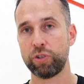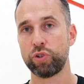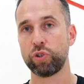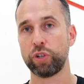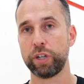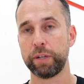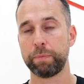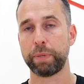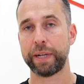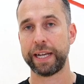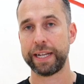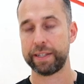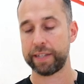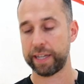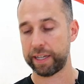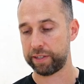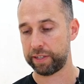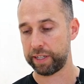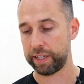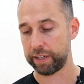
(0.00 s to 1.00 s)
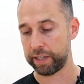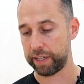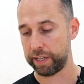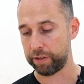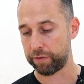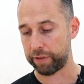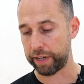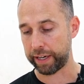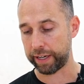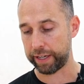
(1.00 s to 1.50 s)
enjoyed playtesting
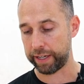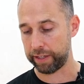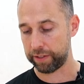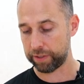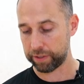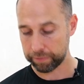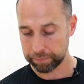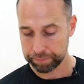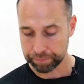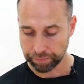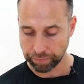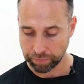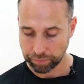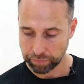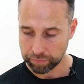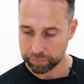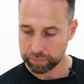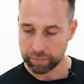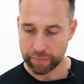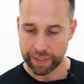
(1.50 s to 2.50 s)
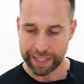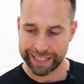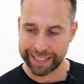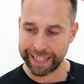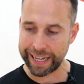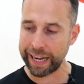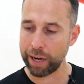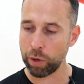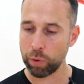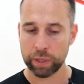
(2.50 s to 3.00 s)
these rackets.
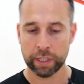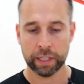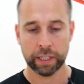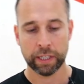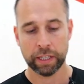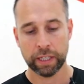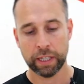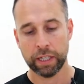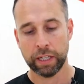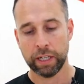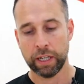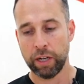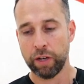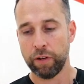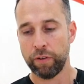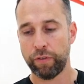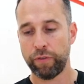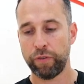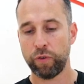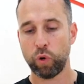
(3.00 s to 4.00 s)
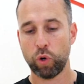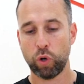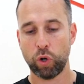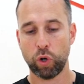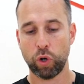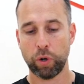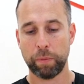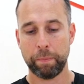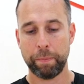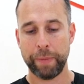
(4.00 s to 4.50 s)
Now,
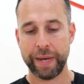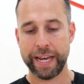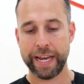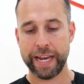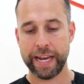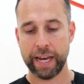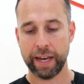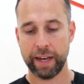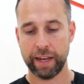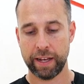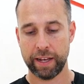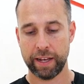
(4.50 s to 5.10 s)
for me,